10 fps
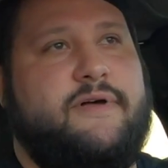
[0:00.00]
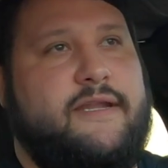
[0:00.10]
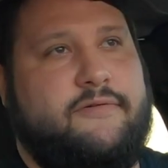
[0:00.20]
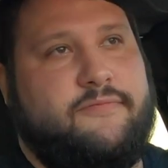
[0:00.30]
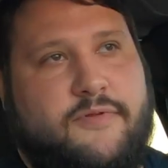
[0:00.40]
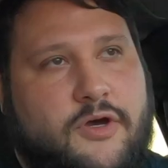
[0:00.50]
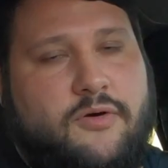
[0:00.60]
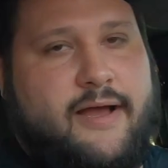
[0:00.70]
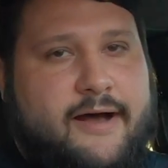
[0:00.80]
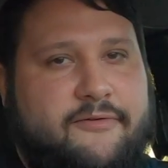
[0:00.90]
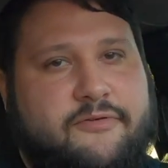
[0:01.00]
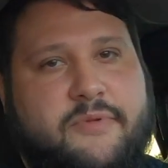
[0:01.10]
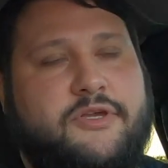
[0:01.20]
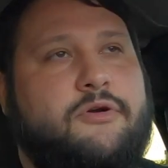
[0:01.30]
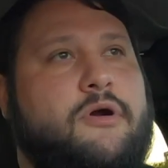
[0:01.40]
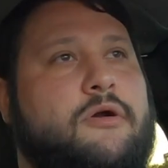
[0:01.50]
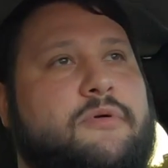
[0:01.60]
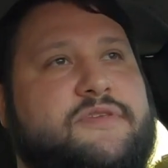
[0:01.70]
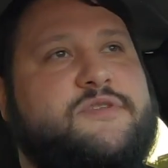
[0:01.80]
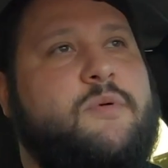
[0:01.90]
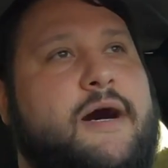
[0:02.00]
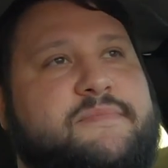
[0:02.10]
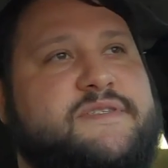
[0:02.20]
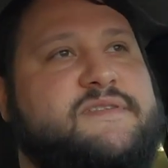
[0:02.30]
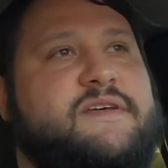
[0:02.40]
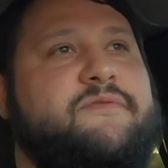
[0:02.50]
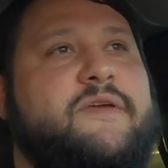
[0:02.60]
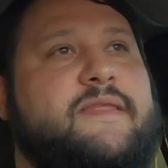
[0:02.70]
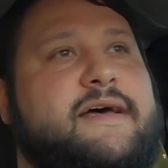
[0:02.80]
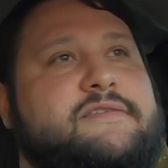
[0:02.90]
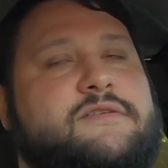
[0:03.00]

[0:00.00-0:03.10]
I don't know how familiar you are with swaps and stuff like that.